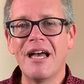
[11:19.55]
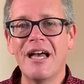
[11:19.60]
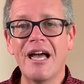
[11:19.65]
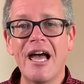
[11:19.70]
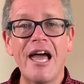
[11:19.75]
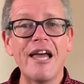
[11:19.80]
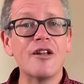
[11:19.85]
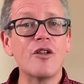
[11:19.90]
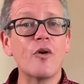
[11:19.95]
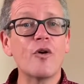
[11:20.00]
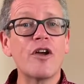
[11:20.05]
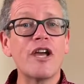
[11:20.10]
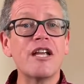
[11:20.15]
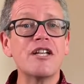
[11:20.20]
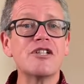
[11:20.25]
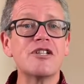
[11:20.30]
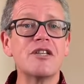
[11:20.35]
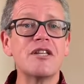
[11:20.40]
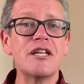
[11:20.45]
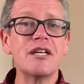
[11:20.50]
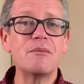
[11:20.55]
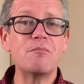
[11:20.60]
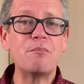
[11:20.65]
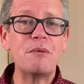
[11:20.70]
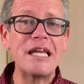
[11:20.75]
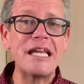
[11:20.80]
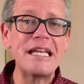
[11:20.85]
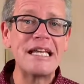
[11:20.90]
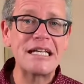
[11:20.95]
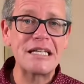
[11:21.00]
and looking to the
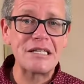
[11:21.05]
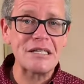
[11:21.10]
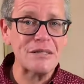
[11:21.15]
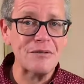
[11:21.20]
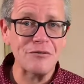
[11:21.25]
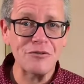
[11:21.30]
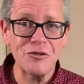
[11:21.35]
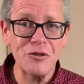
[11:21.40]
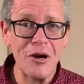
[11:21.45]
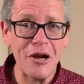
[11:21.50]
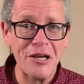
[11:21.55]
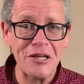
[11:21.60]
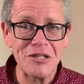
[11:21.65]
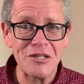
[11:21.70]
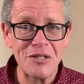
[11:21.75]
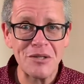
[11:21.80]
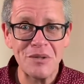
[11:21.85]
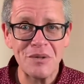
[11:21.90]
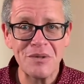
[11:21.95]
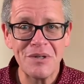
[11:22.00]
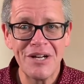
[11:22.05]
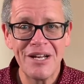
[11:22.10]
obedience of Christ, who,